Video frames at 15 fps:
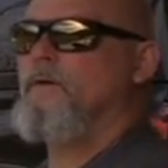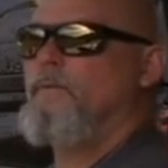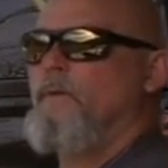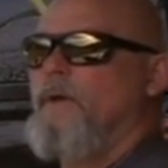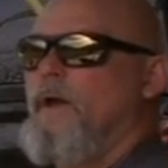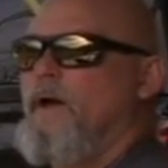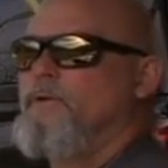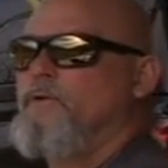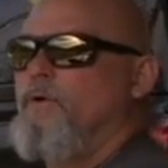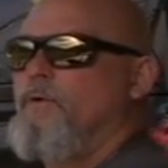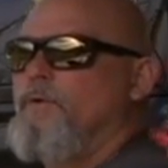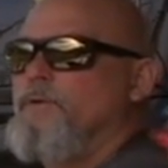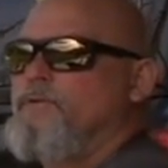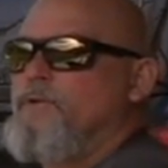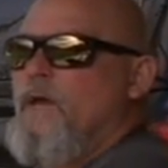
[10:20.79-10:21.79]
we got 2
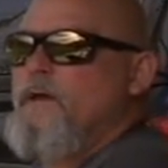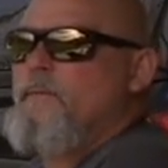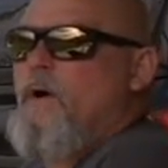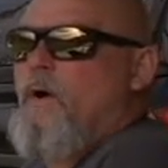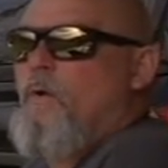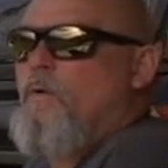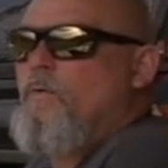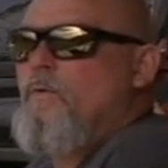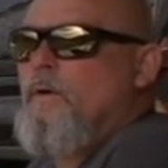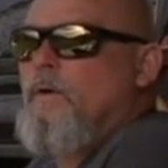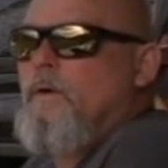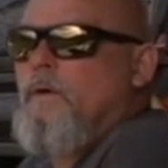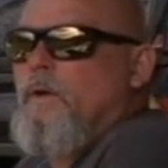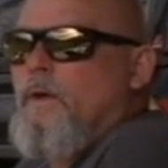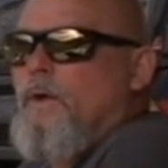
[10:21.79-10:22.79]
in the same hole.
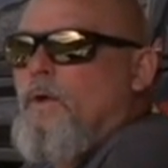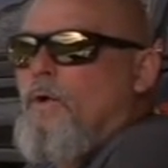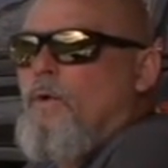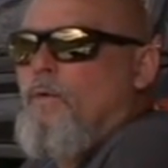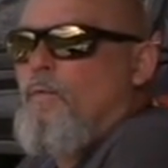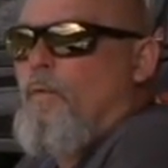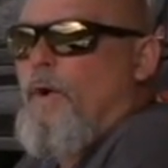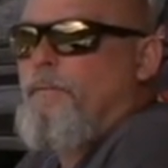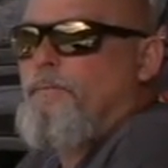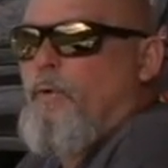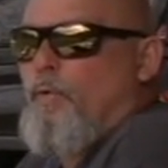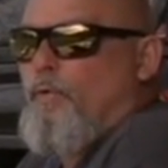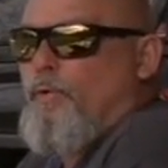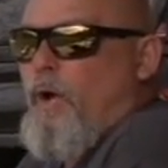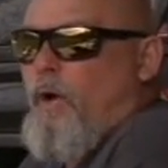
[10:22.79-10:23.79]
One
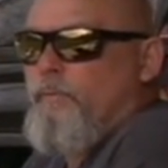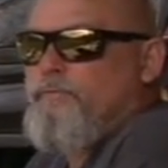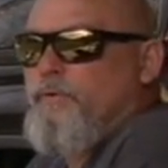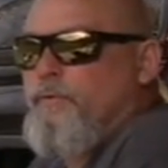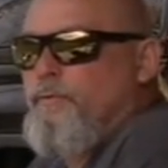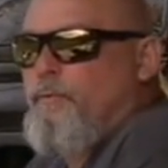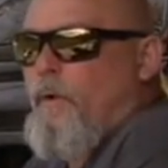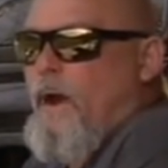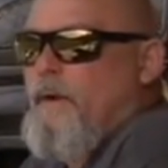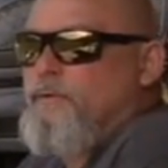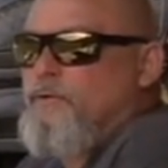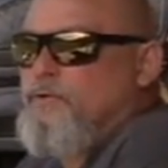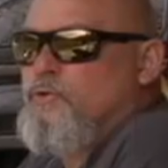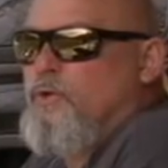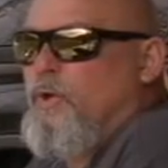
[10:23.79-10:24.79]
pulled off to the right
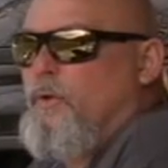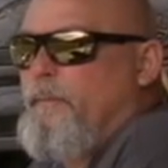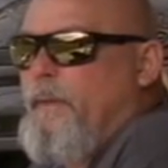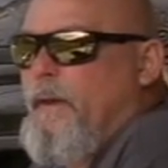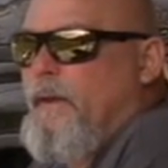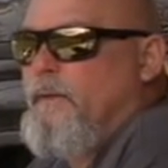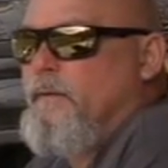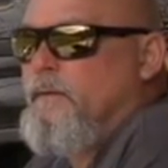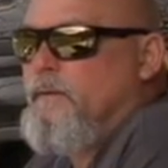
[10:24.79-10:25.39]
just a little bit.